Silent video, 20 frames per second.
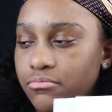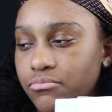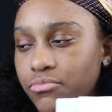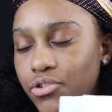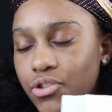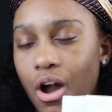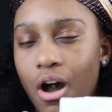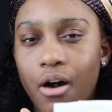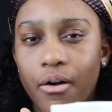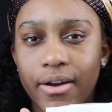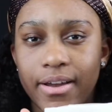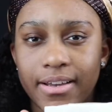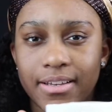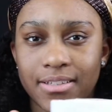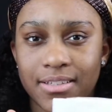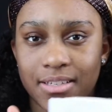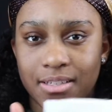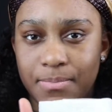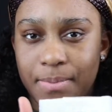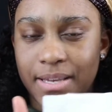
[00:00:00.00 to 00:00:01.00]

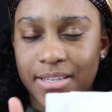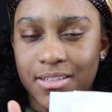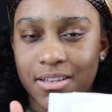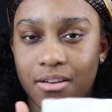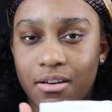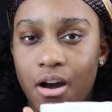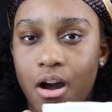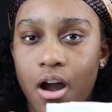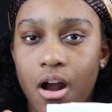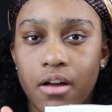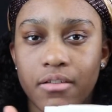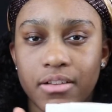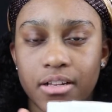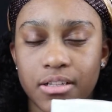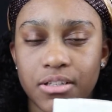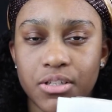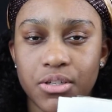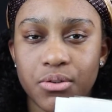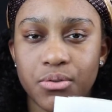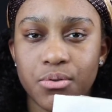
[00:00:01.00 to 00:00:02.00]
drawings that's basically carved
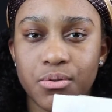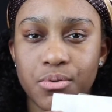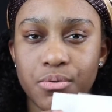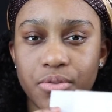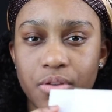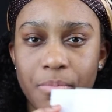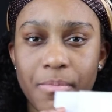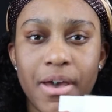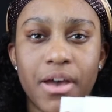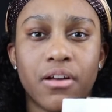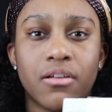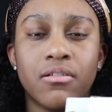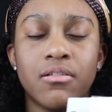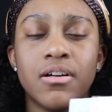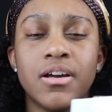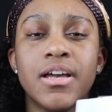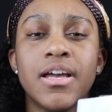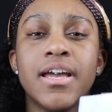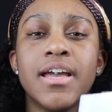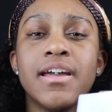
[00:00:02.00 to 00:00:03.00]
into the metal,